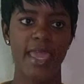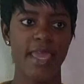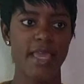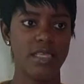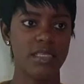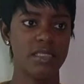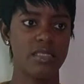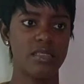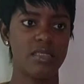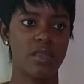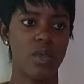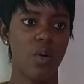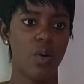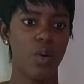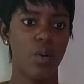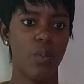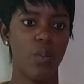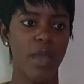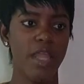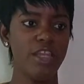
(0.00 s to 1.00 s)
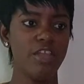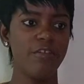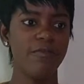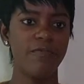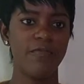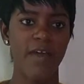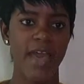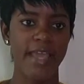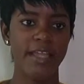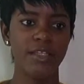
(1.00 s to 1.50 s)
is, when you
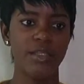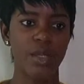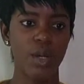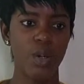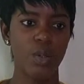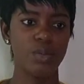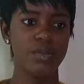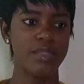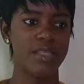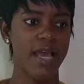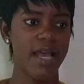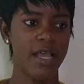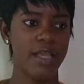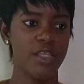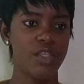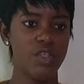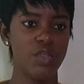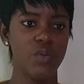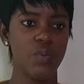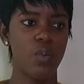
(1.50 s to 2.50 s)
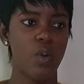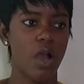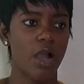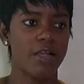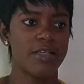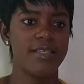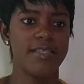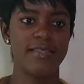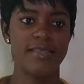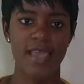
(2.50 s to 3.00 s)
find out that you
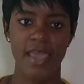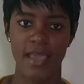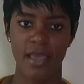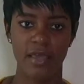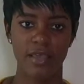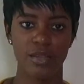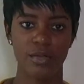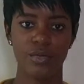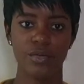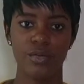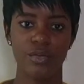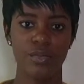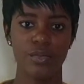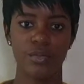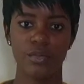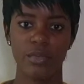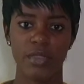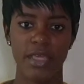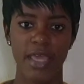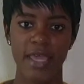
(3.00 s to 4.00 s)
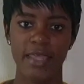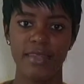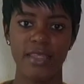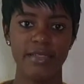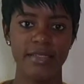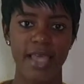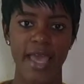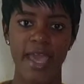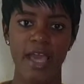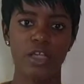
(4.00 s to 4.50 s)
are sick, you get the
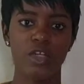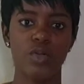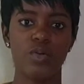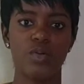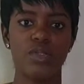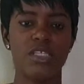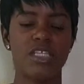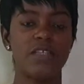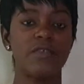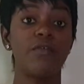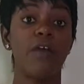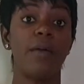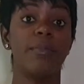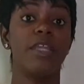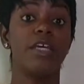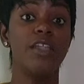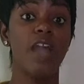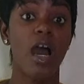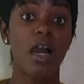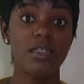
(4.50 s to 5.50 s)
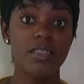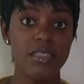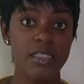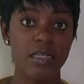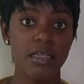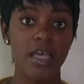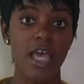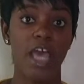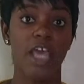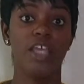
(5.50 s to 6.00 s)
diagnosis from the
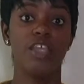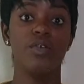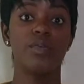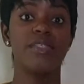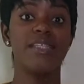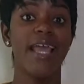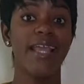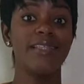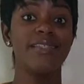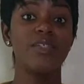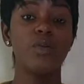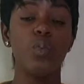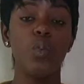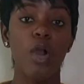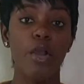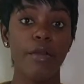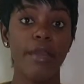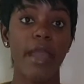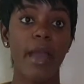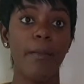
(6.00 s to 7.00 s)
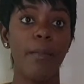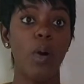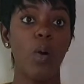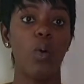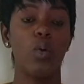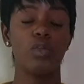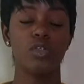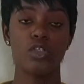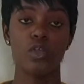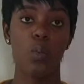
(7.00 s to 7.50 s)
doctor, you tend to worry
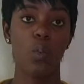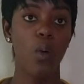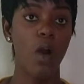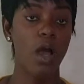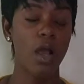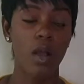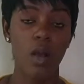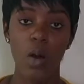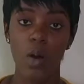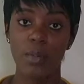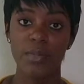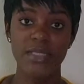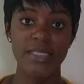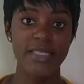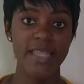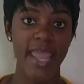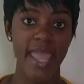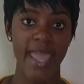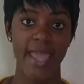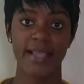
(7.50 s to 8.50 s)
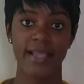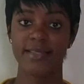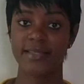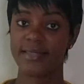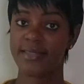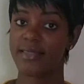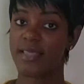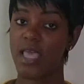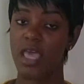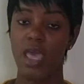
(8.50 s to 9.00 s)
about what comes
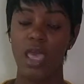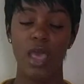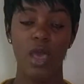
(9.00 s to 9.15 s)
next.